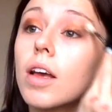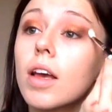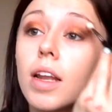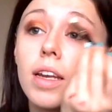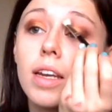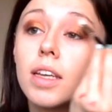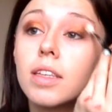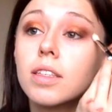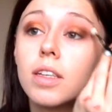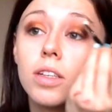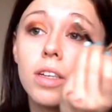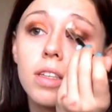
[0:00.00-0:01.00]
it needs
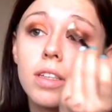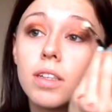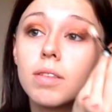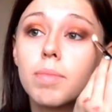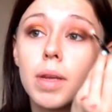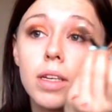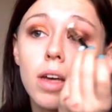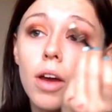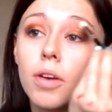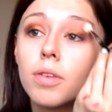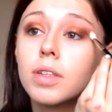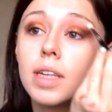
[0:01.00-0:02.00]
to just be
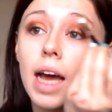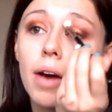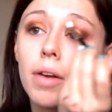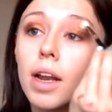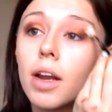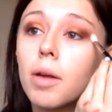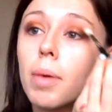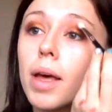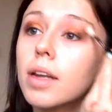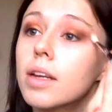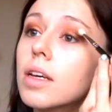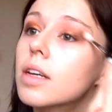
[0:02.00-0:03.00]
toned down a little
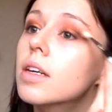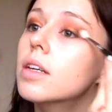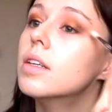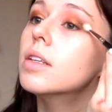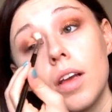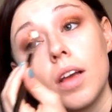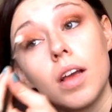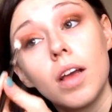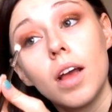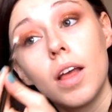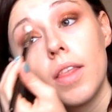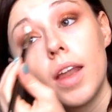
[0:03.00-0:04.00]

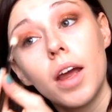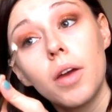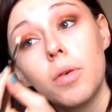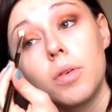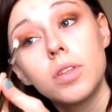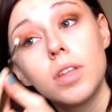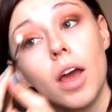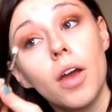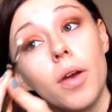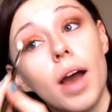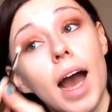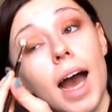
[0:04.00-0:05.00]
bit. And then I also
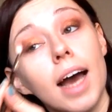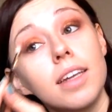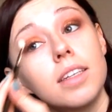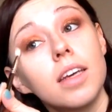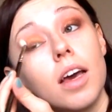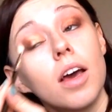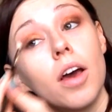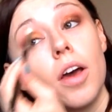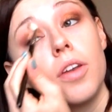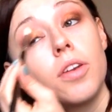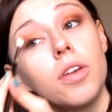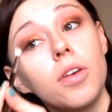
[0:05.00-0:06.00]
add
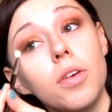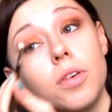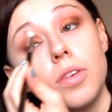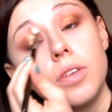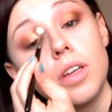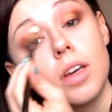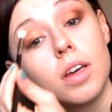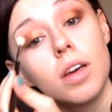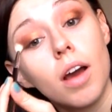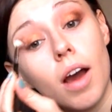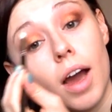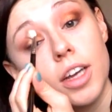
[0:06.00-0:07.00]
a nude
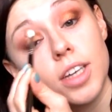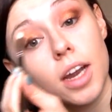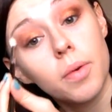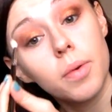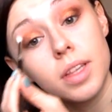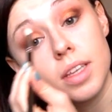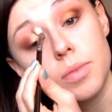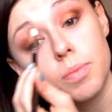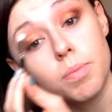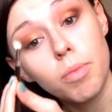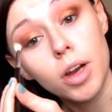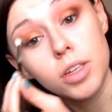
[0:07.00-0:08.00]
eyeshadow with this
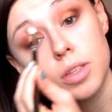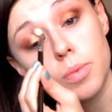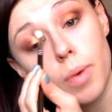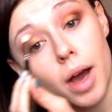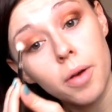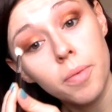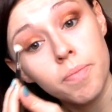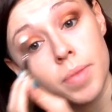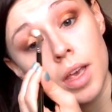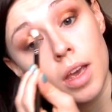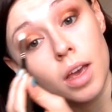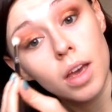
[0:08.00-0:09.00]
brush as well
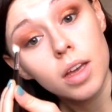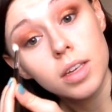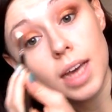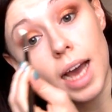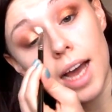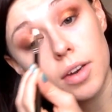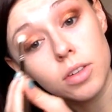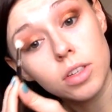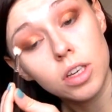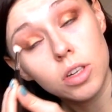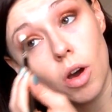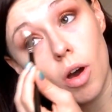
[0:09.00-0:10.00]
to add onto
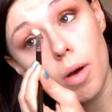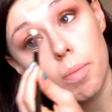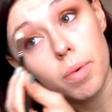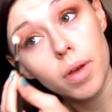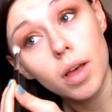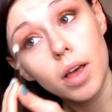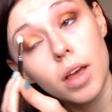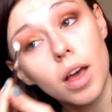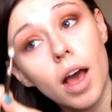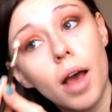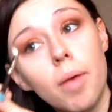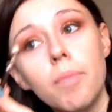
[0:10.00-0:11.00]
the top,
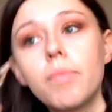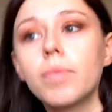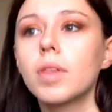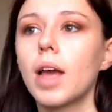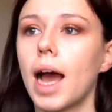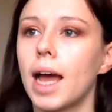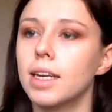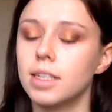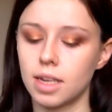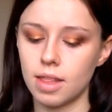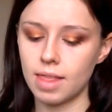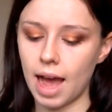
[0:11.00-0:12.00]

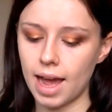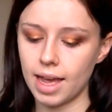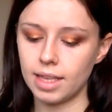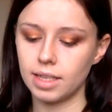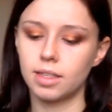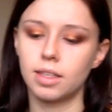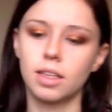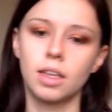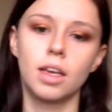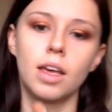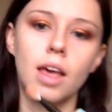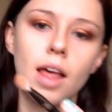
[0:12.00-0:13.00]
and that is
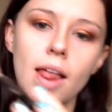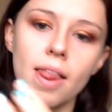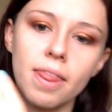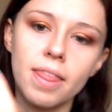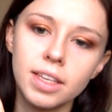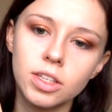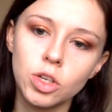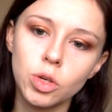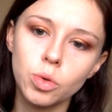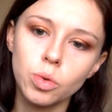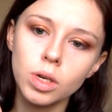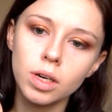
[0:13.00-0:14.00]
this
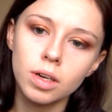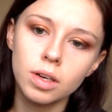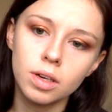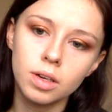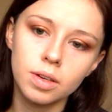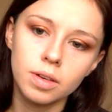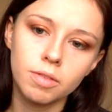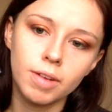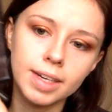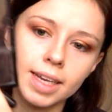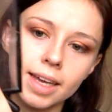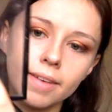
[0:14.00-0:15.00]
nude
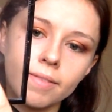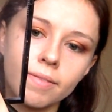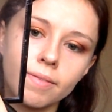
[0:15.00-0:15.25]
right here